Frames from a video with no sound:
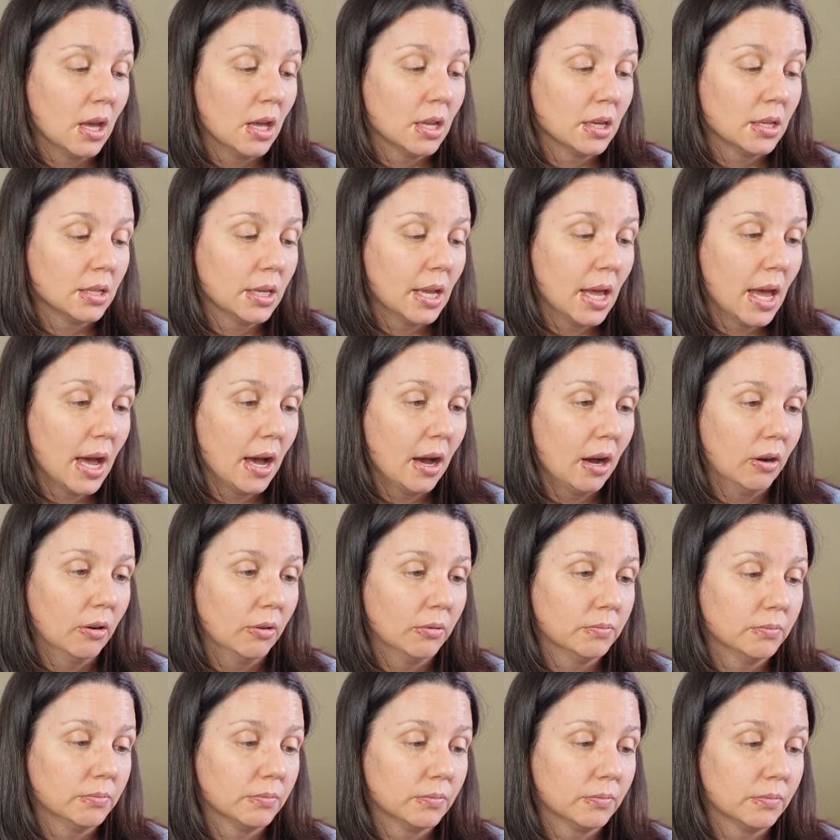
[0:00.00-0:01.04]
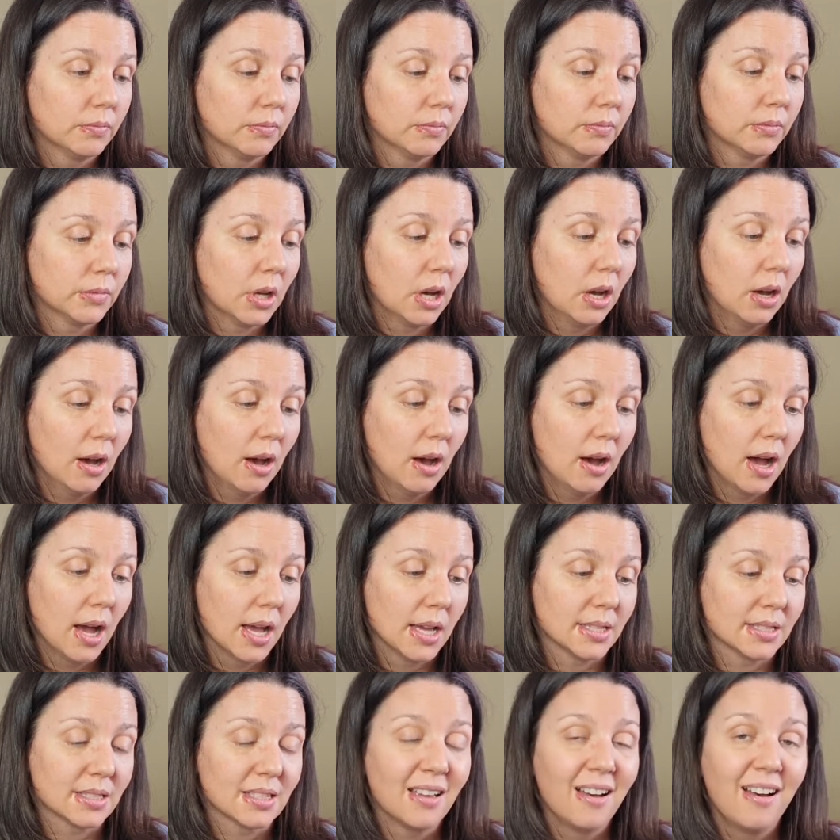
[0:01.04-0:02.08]
Now,
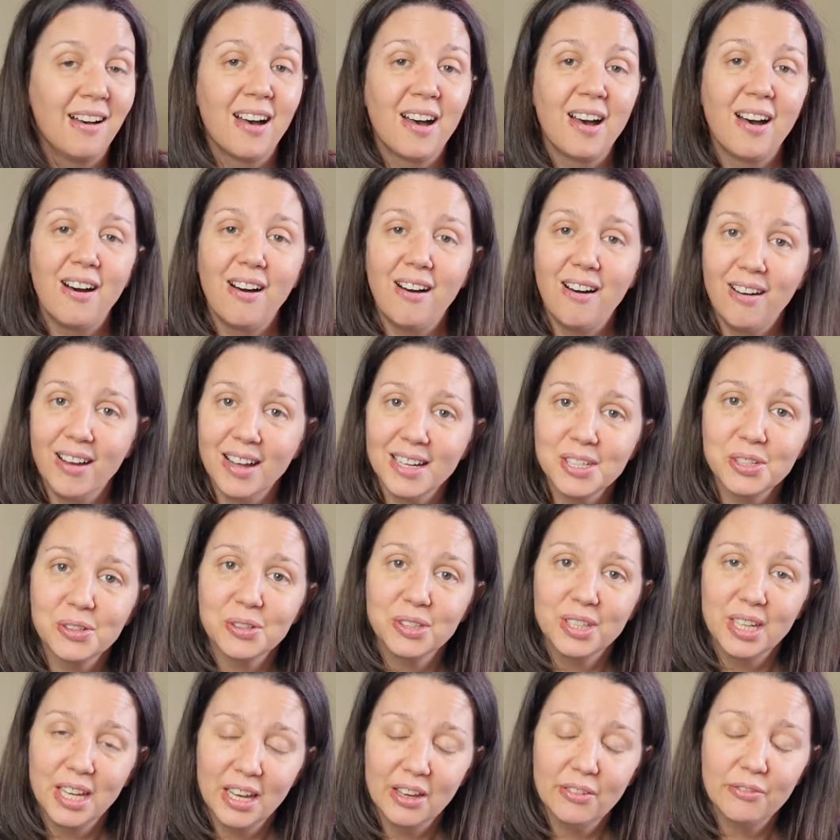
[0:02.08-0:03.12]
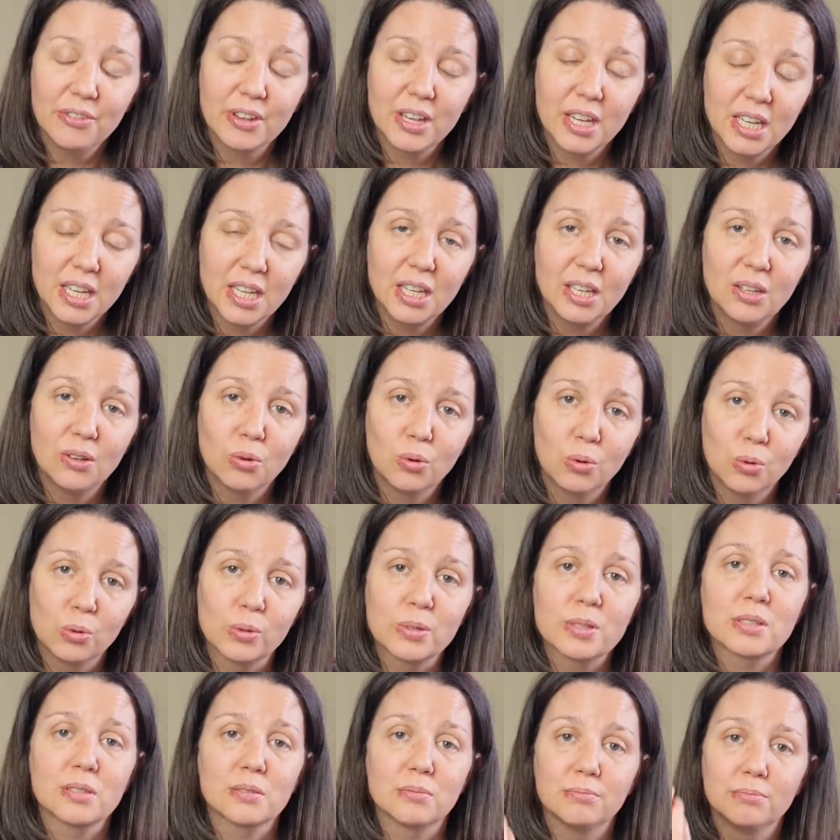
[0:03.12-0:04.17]
eyes. I don't have any
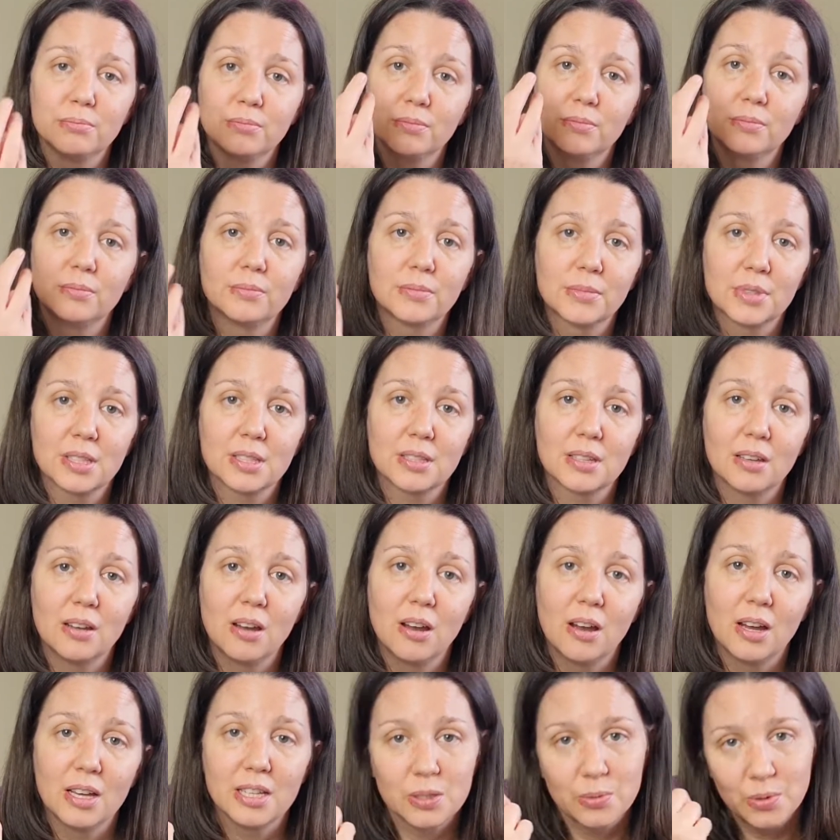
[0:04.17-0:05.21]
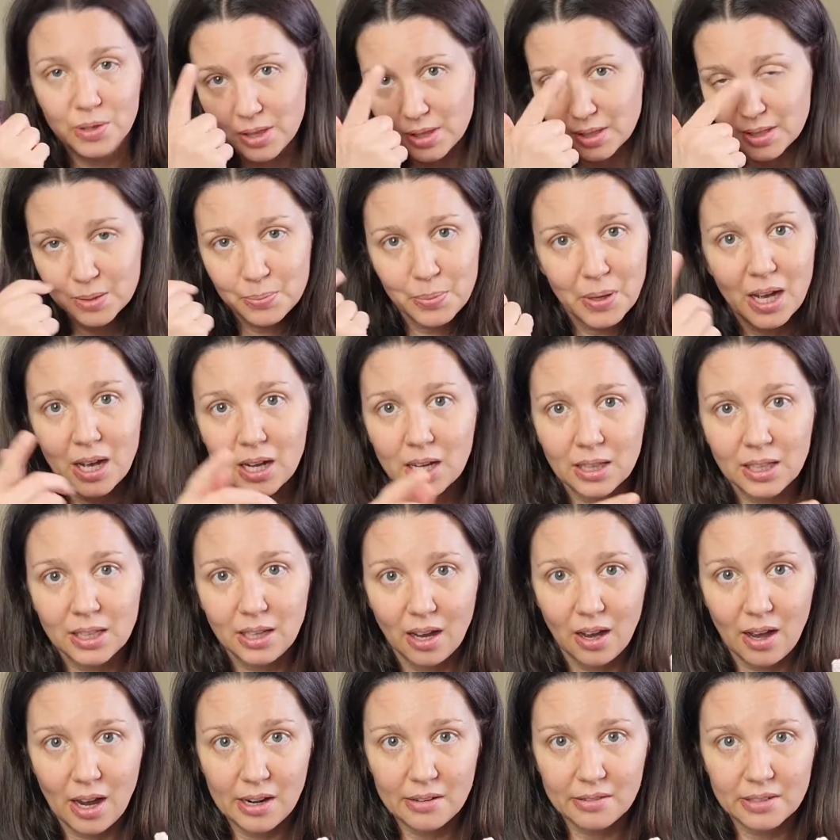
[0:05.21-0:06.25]
awesome eyes with the sparkly
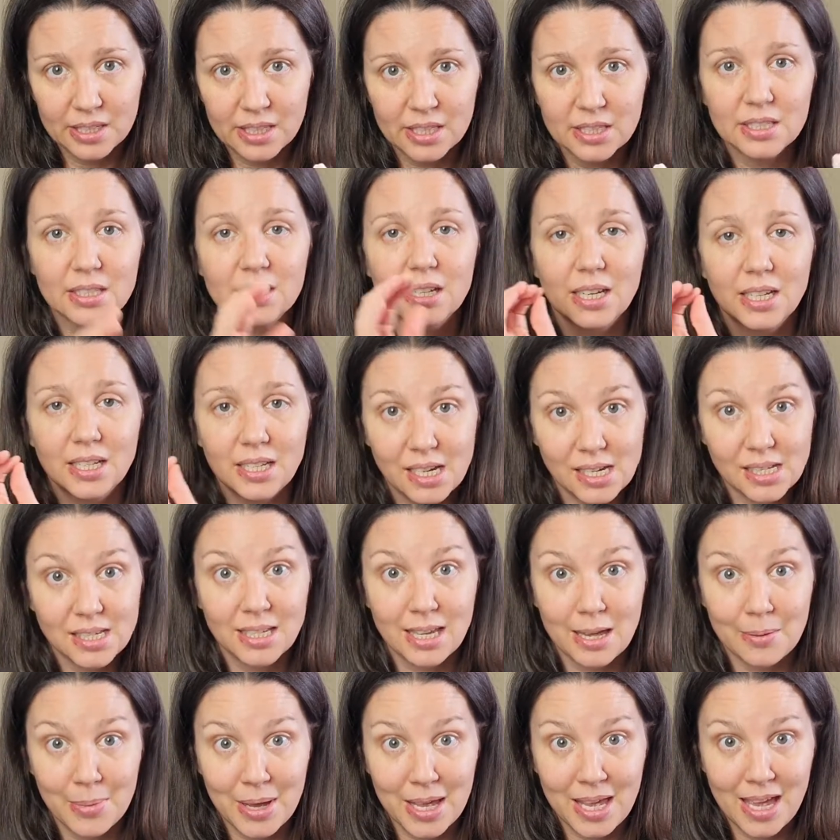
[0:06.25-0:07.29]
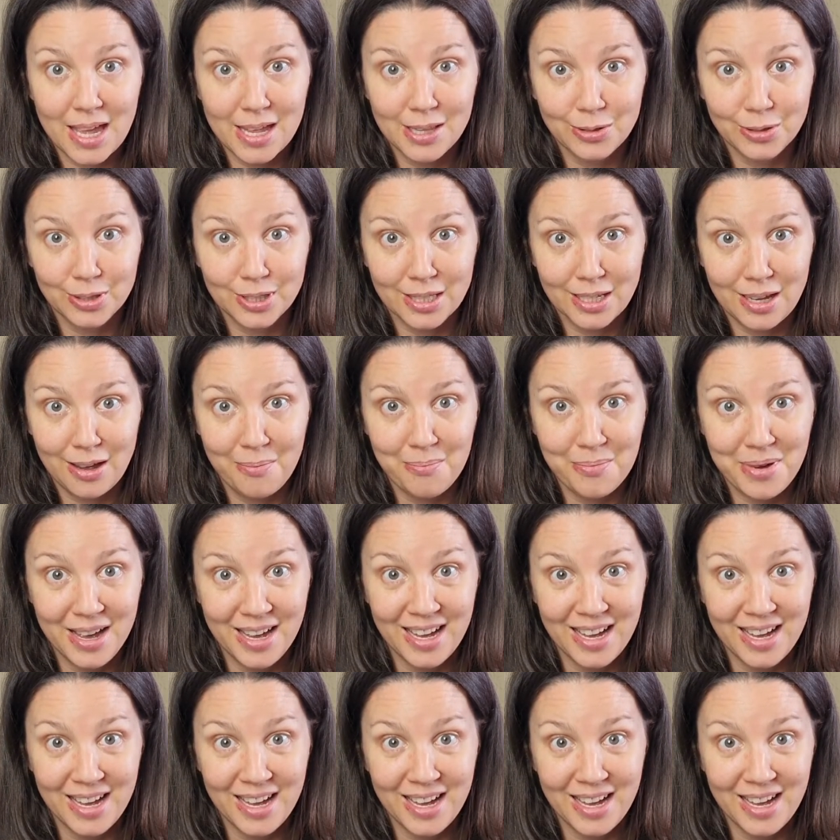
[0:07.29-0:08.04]
irises. I need to get my hands on some.